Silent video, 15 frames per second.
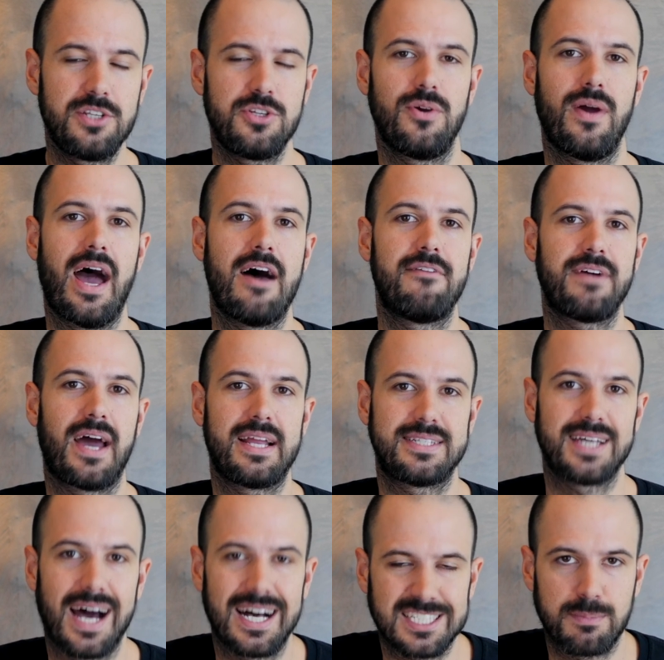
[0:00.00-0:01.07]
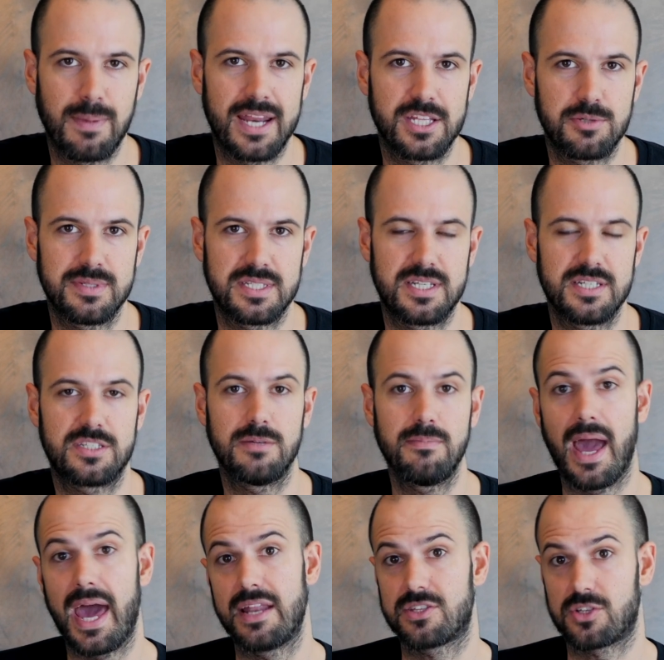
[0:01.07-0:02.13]
do you have a task management system
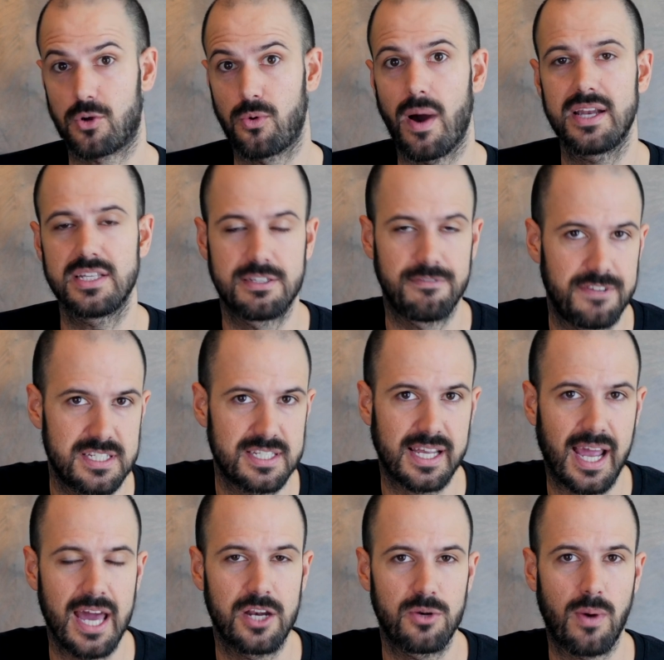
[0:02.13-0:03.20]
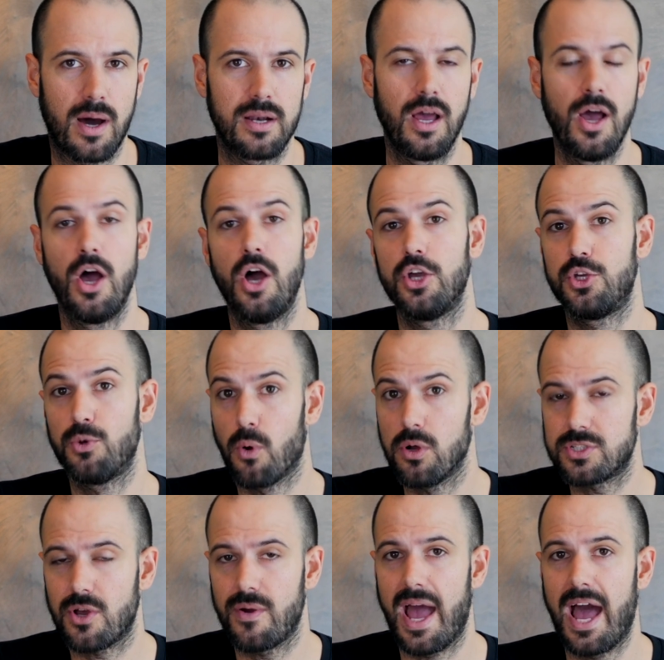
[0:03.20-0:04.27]
and it's quite a sophisticated one, you
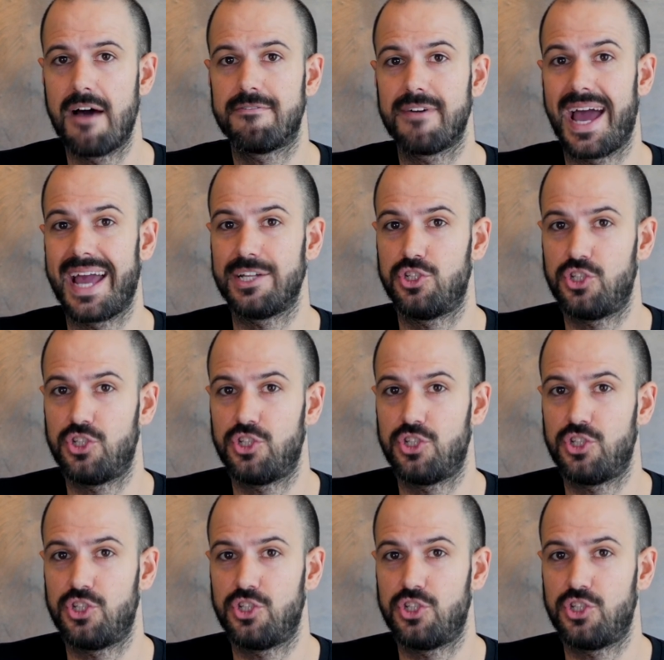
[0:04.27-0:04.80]
also have a